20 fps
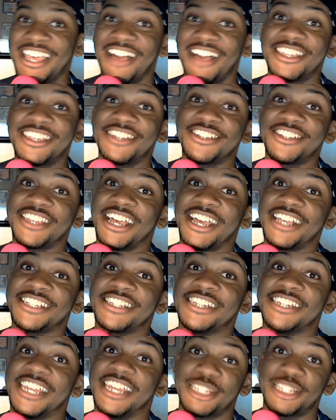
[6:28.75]
I'll catch you
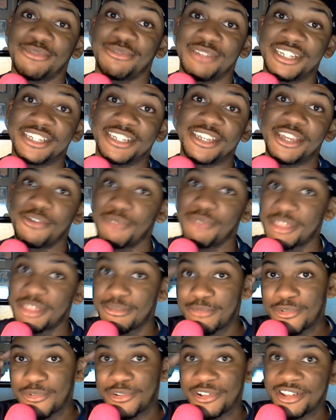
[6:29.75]
guys next week
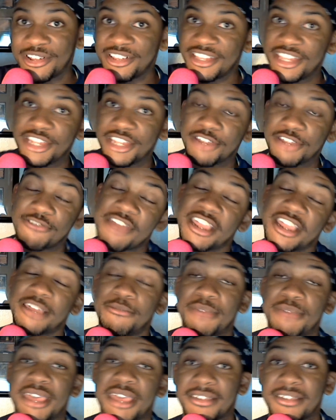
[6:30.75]
with more Crack
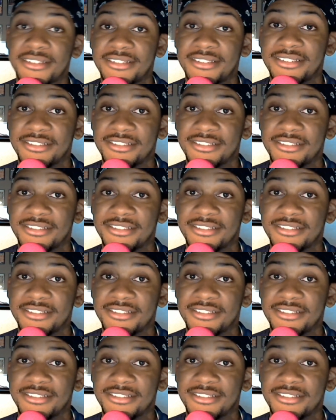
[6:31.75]
a Pack.